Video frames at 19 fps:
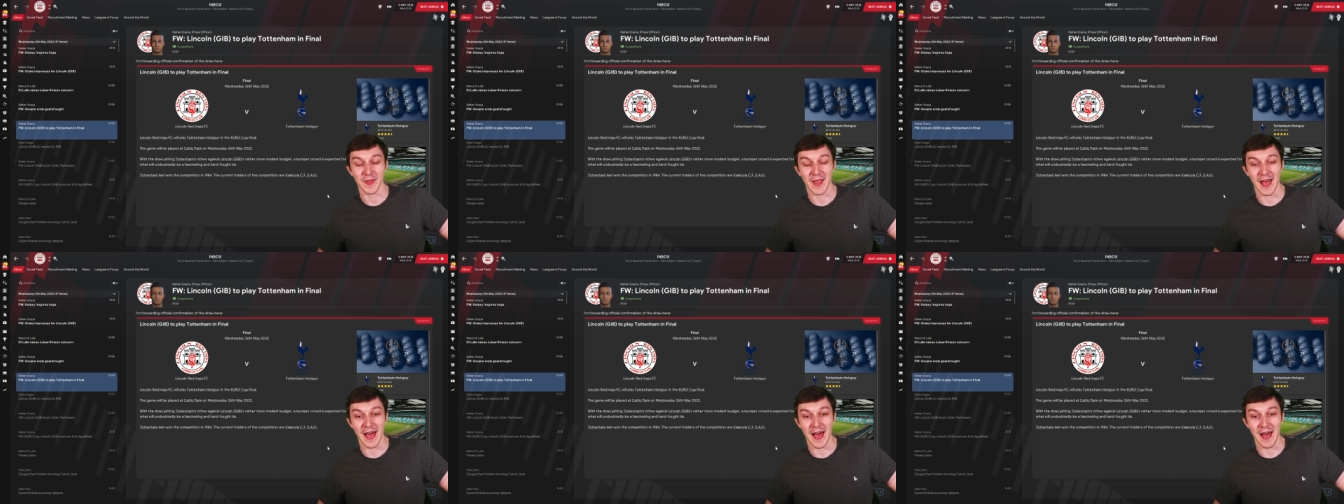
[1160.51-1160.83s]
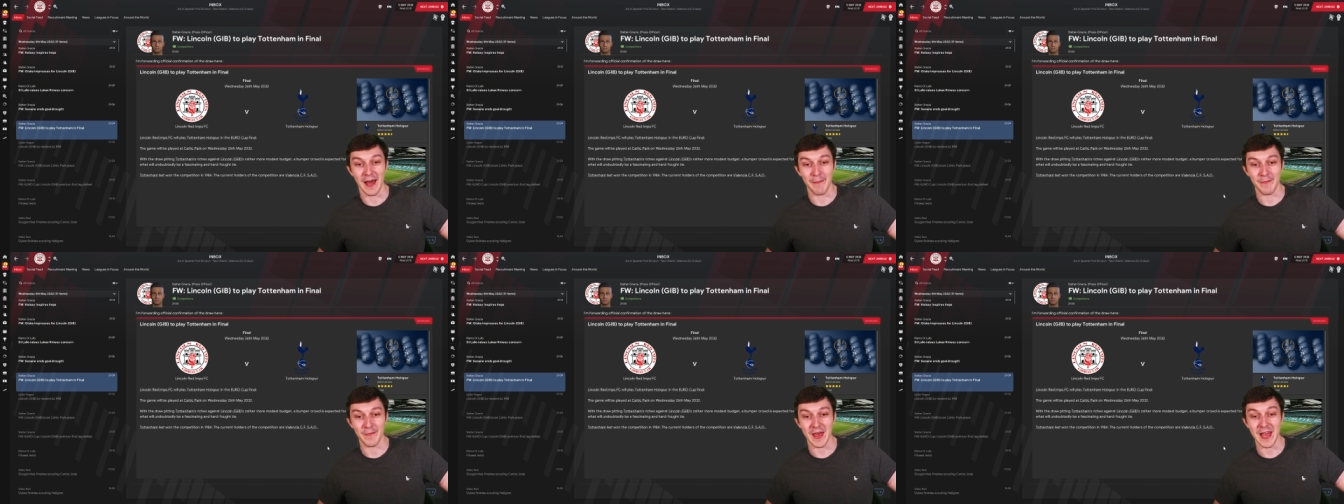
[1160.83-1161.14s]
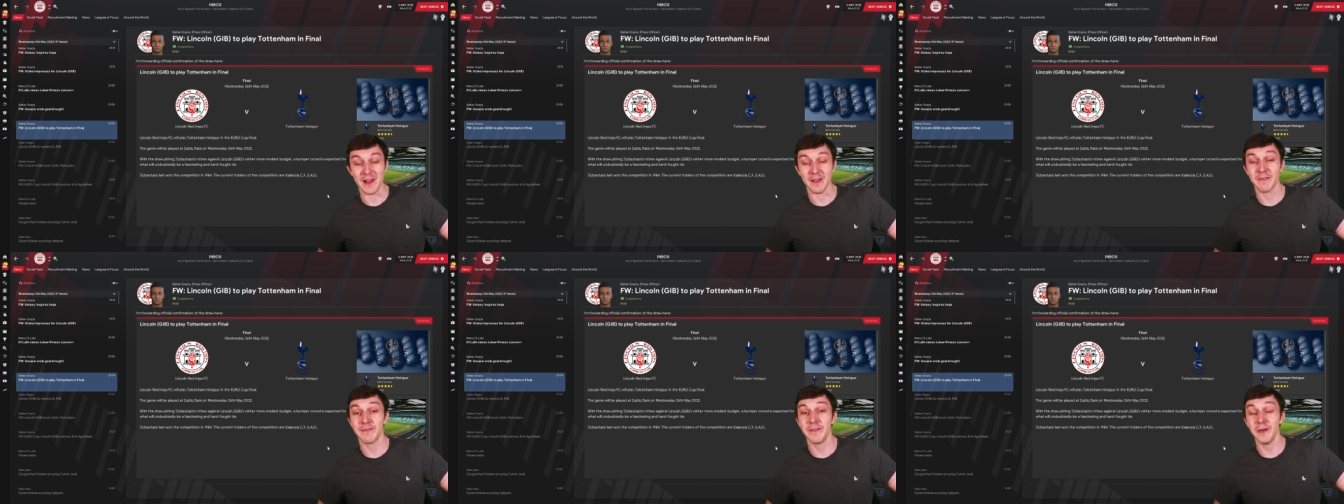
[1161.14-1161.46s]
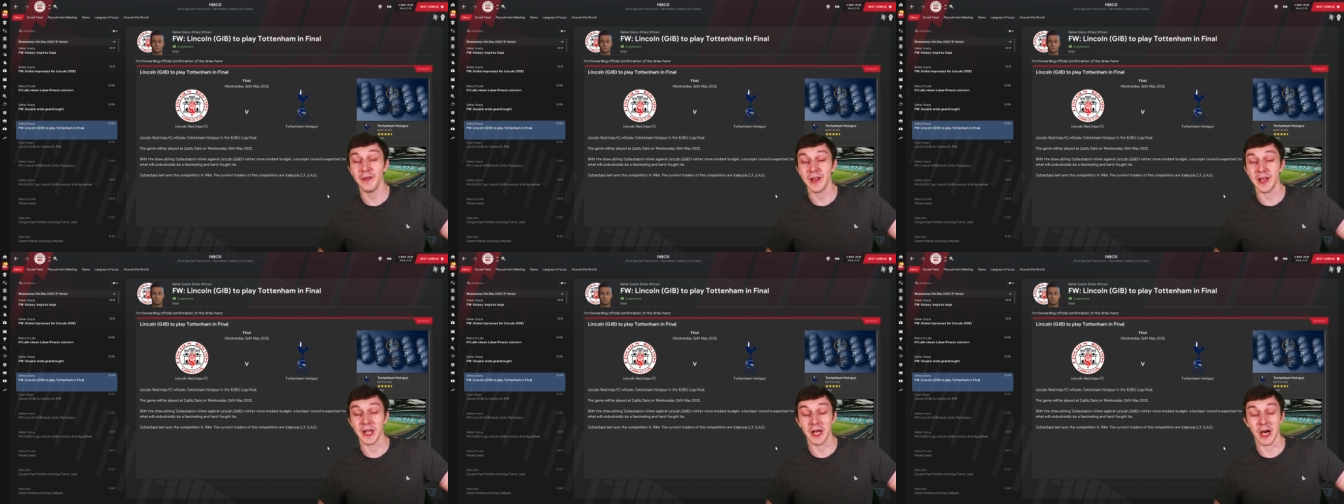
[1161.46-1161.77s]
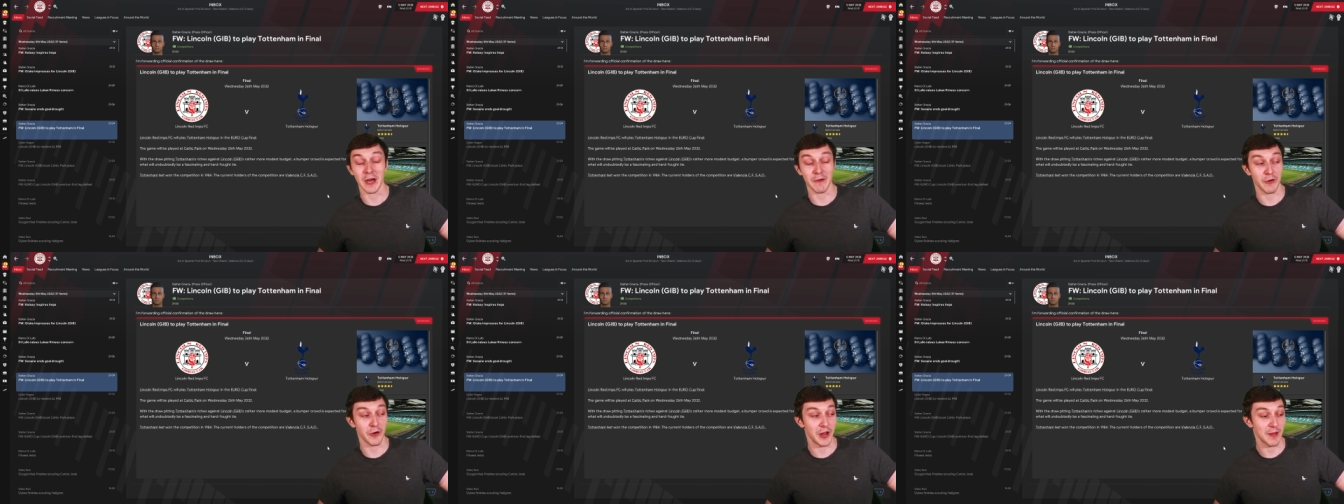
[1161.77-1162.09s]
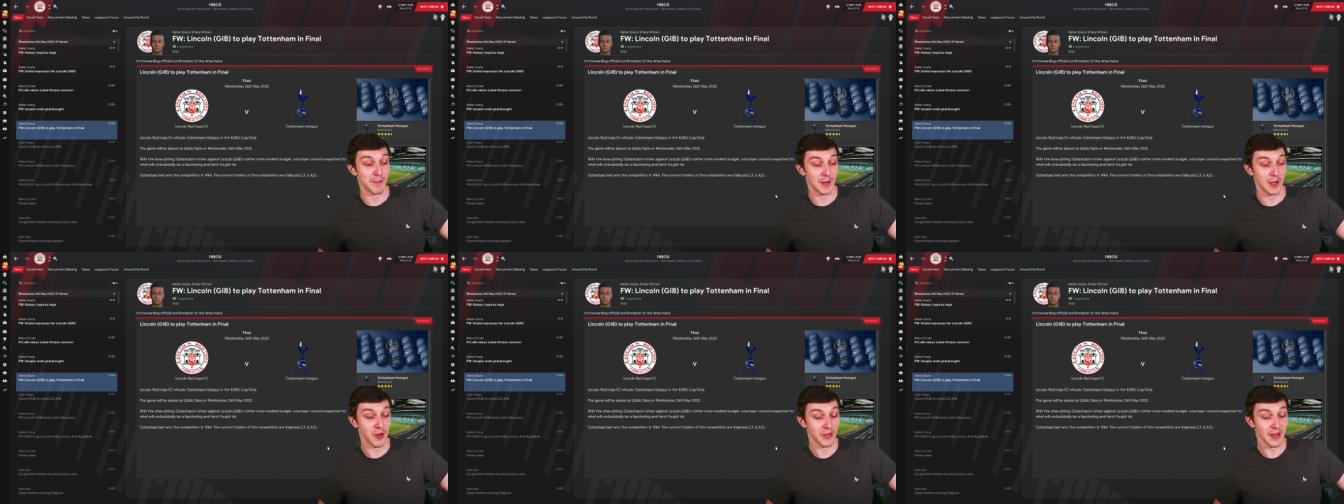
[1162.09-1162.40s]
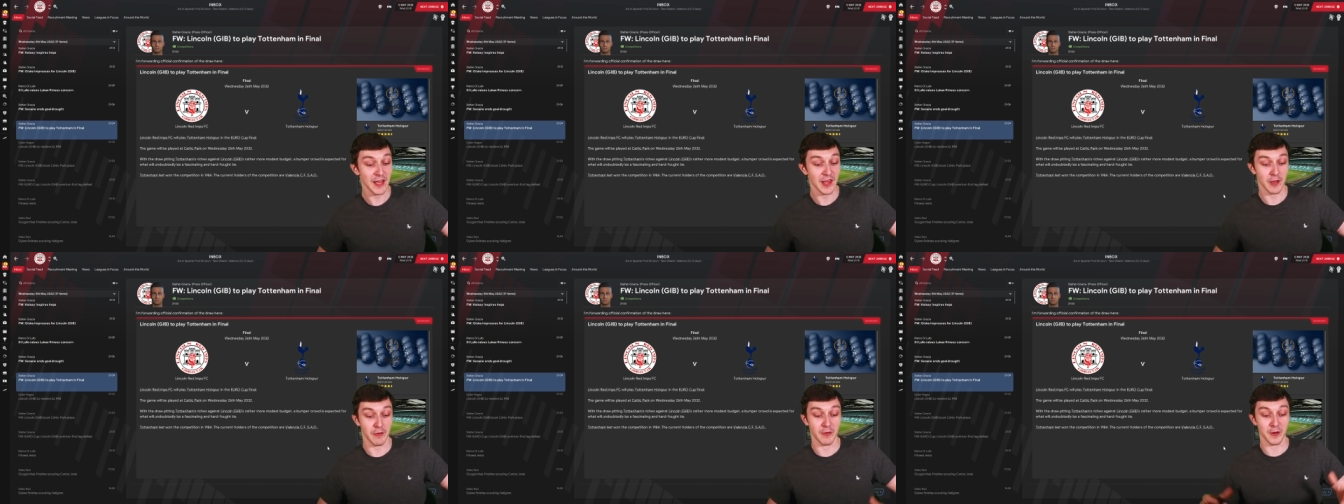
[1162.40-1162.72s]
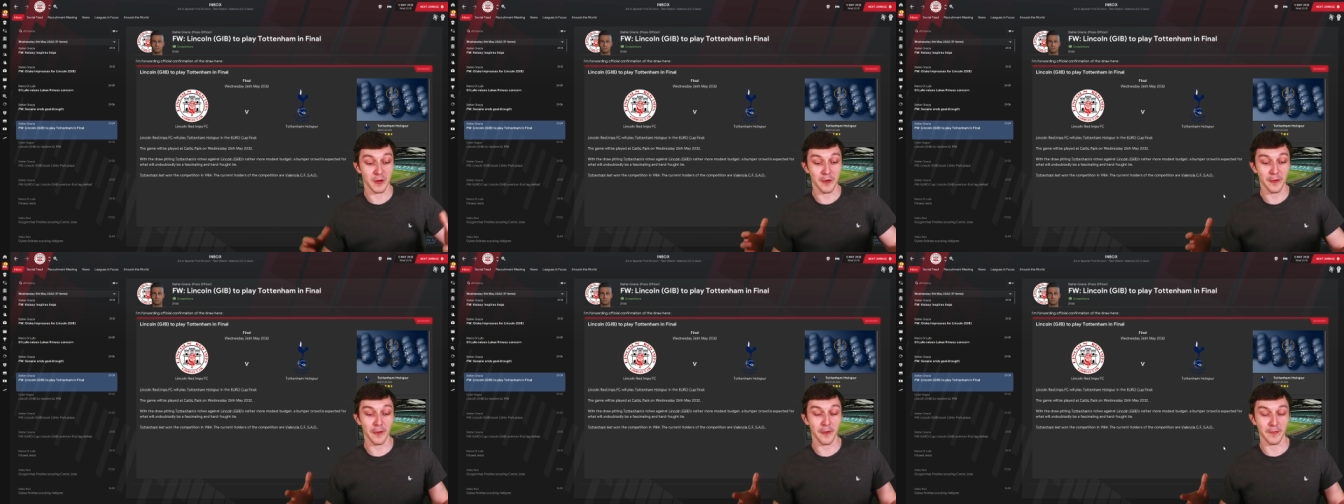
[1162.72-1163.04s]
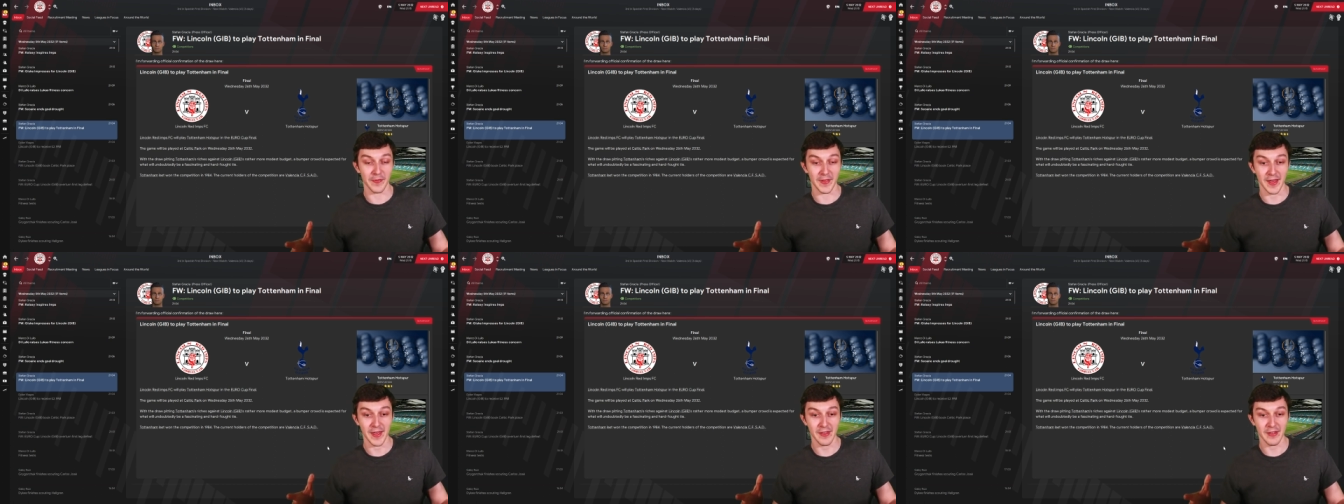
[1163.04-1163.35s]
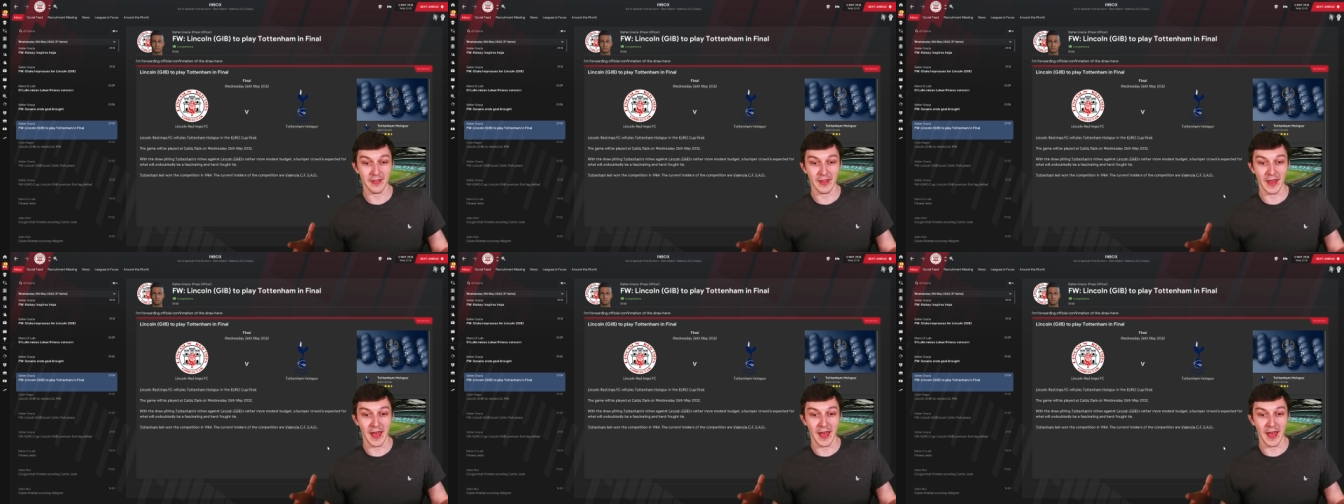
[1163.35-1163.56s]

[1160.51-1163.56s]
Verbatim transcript: Um, it's funny and ironic because as I record this,